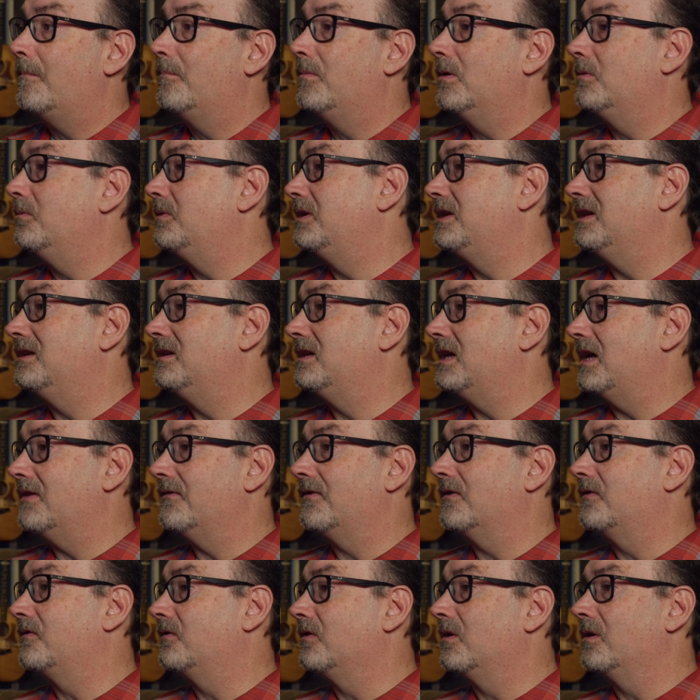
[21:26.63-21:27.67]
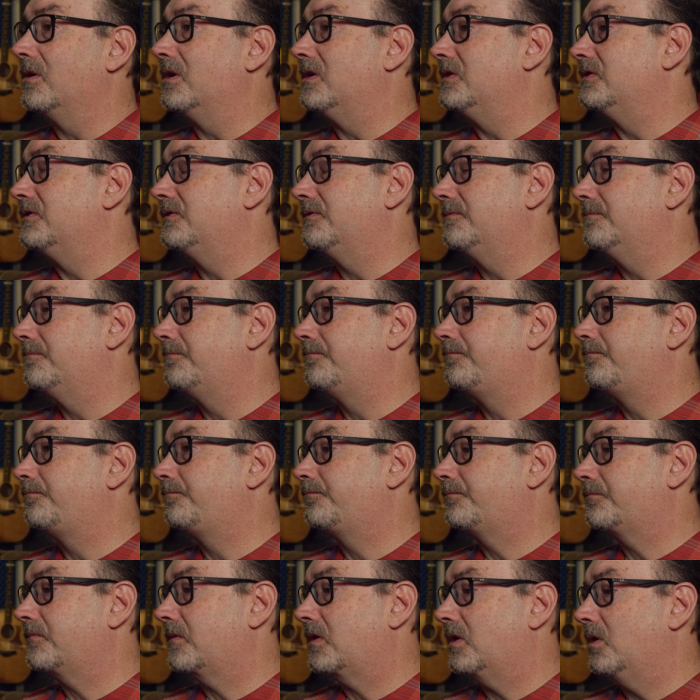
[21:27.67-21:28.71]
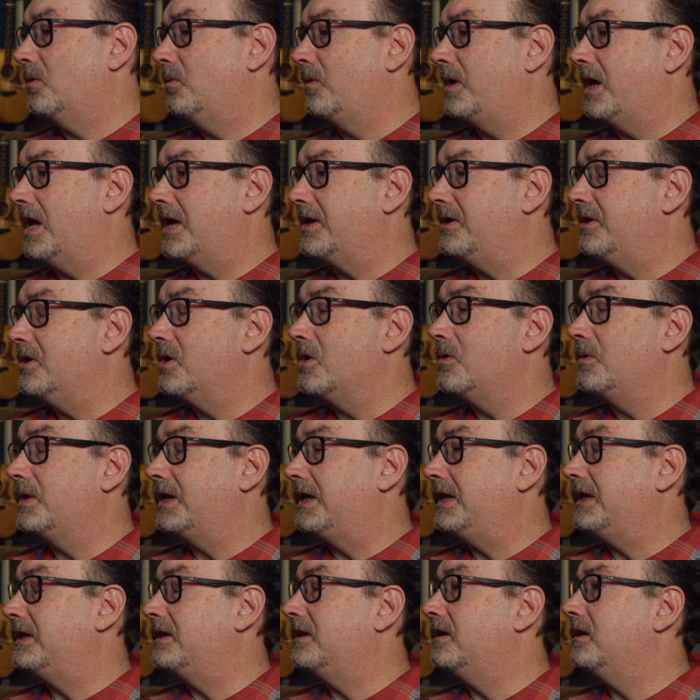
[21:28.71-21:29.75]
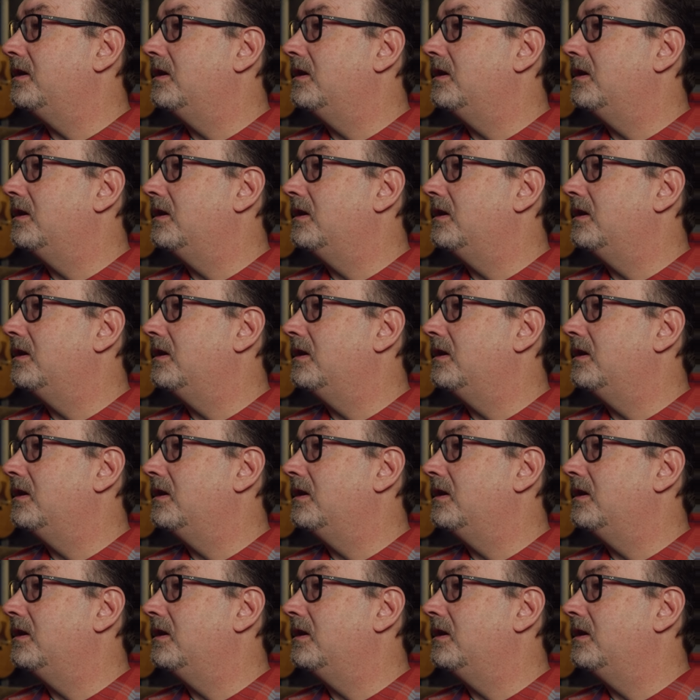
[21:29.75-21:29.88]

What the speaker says: But we didn't have a furnace. We had no heat,